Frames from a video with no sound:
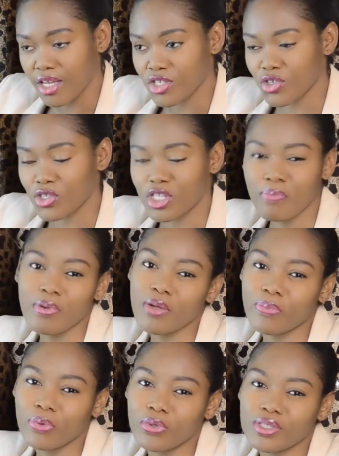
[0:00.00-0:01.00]
So simply
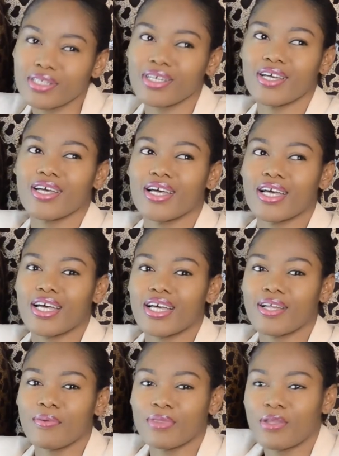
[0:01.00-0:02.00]
put,
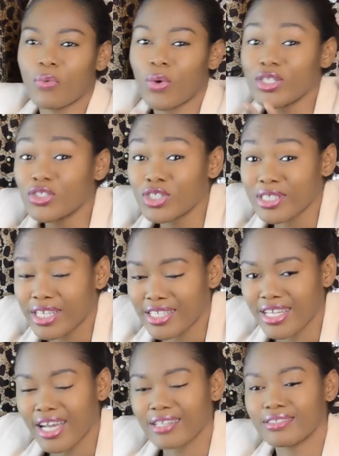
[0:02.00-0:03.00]
they want to
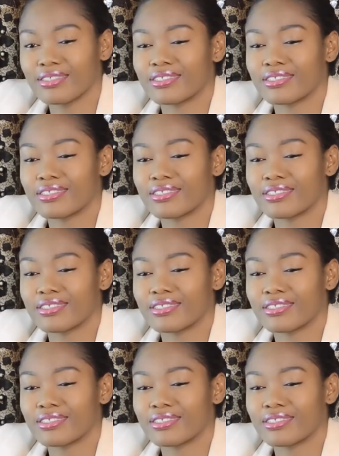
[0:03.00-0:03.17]
get her